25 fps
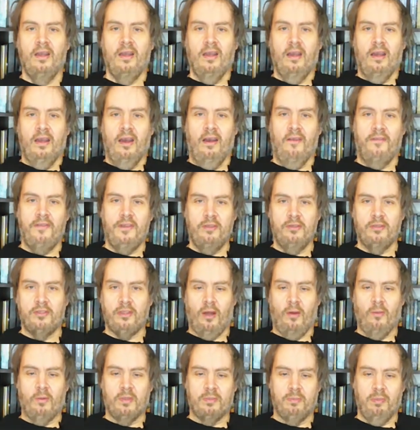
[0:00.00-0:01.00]
a few
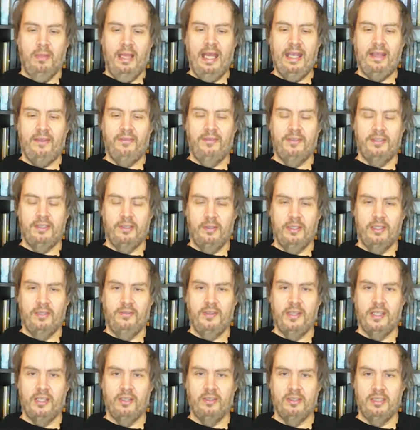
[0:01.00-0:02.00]
Star Wars Black Series
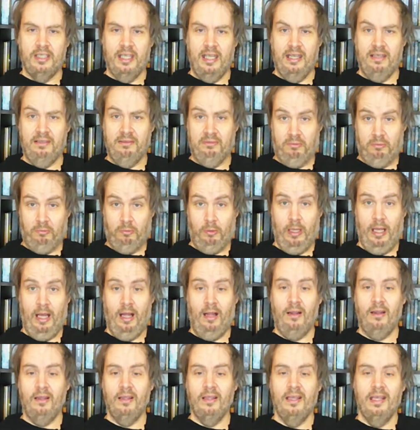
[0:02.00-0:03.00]
figures, and,
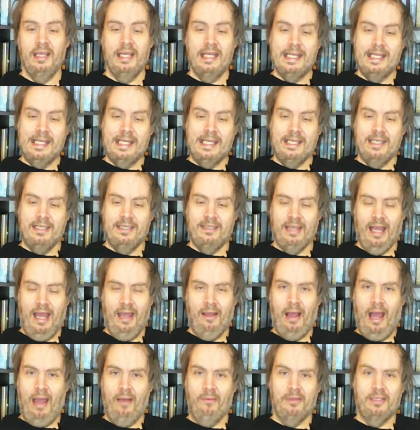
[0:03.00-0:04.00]
well,
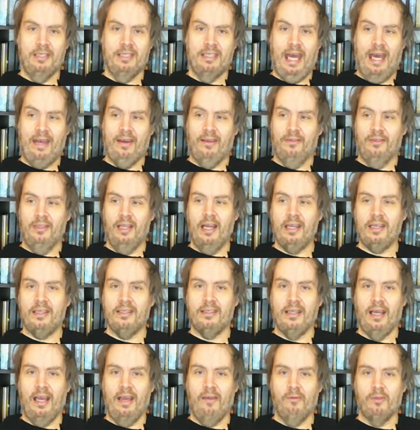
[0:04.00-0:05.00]
I was out of
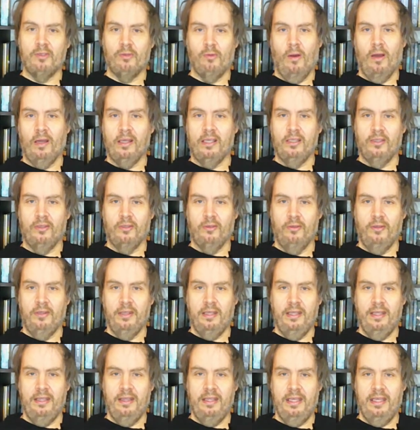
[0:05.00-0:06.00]
luck. I was walking through
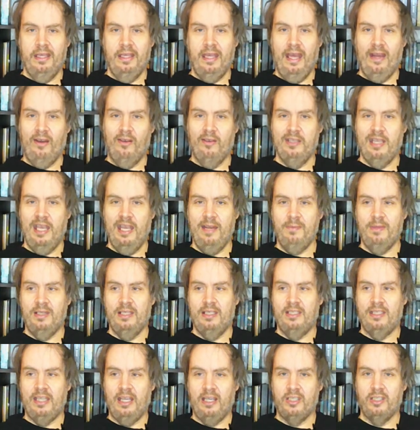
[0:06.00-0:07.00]
the
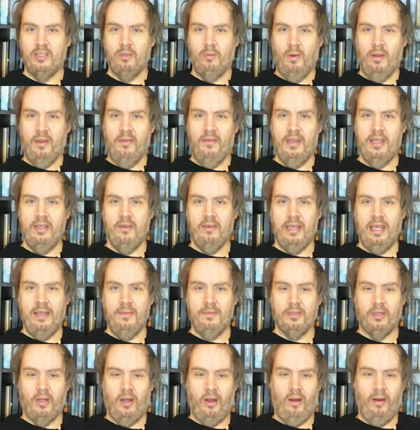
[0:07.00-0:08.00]
entertainment section where the video
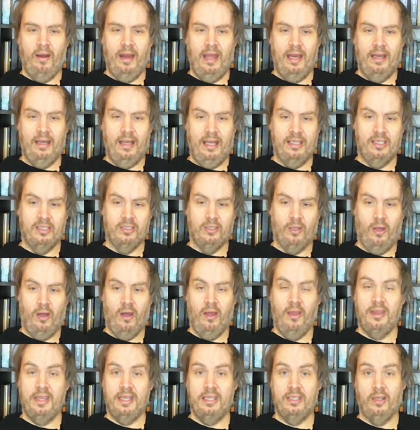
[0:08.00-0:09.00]
games are, and I
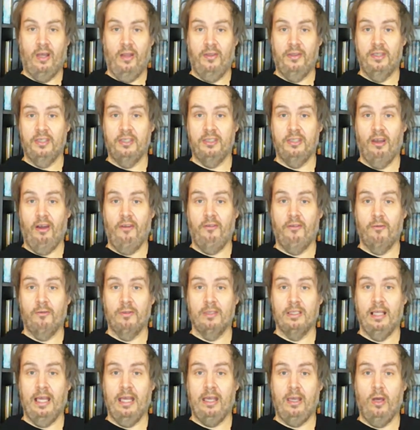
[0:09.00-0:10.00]
saw these on the shelf and
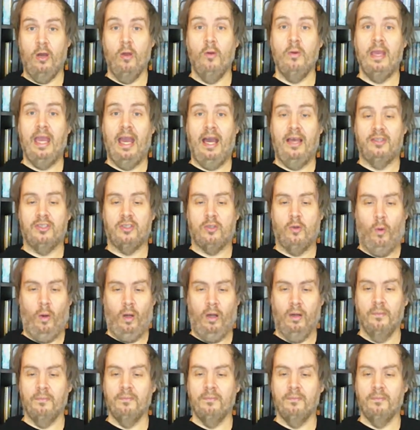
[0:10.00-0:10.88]
was like, oh yeah, score.